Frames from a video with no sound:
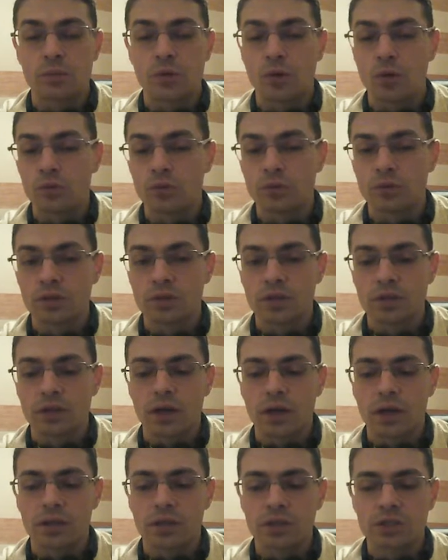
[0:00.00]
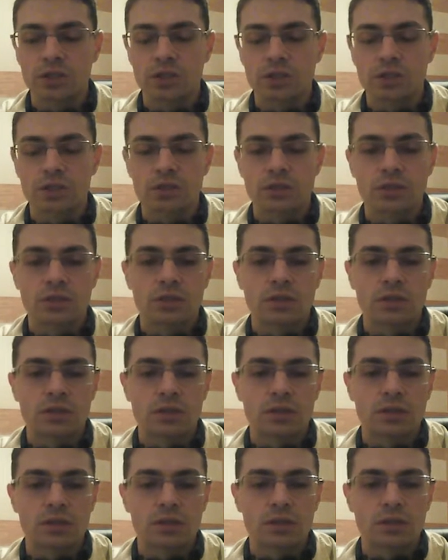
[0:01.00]
a pawn and
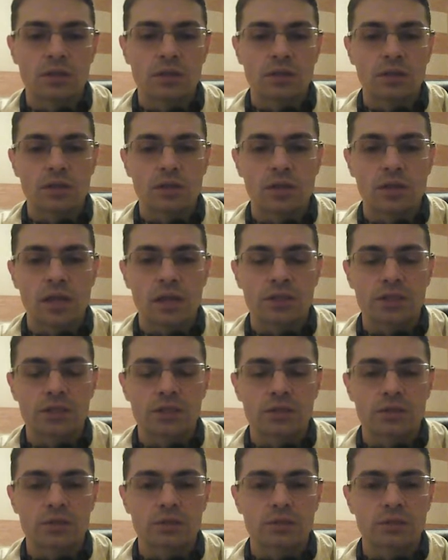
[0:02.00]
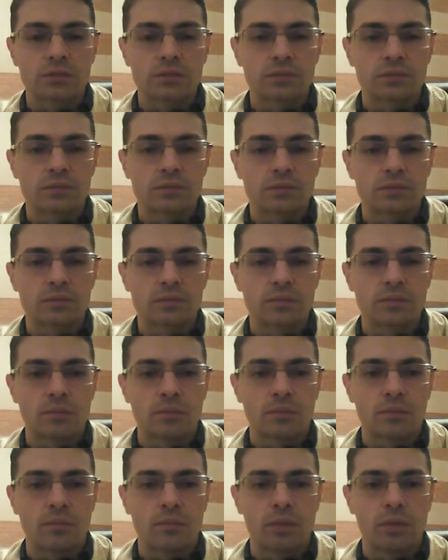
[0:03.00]
let
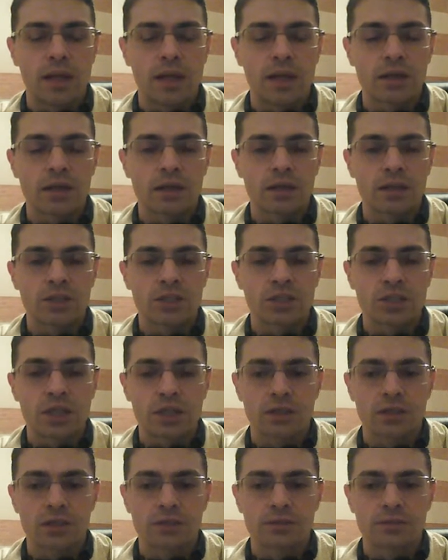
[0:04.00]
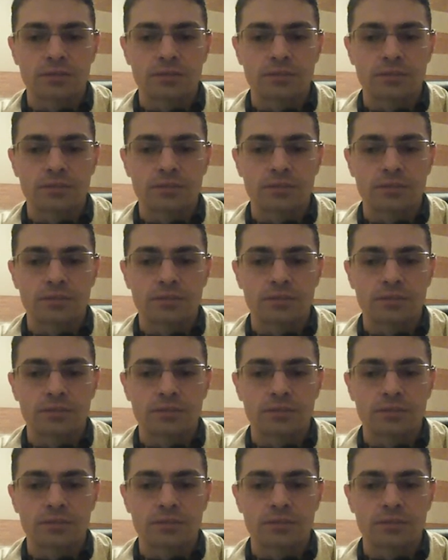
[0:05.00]
black attack.